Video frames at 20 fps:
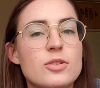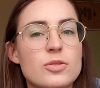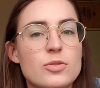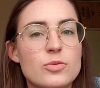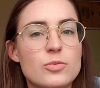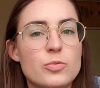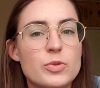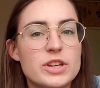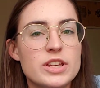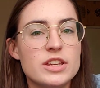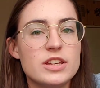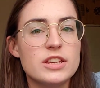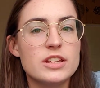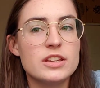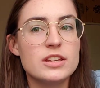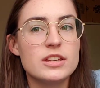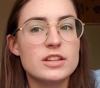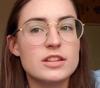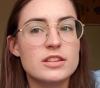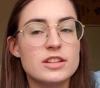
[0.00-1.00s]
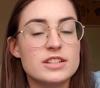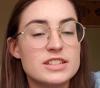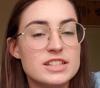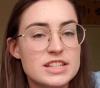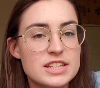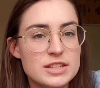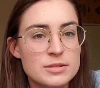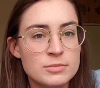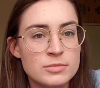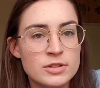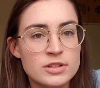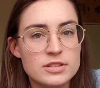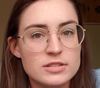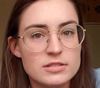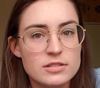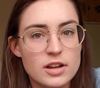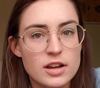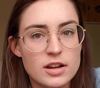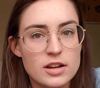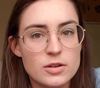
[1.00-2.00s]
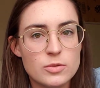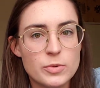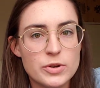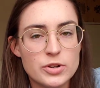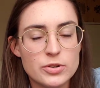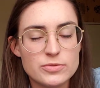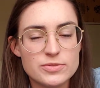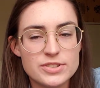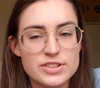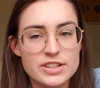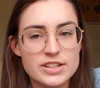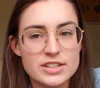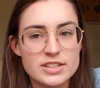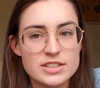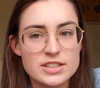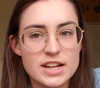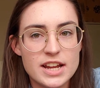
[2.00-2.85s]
the team went over there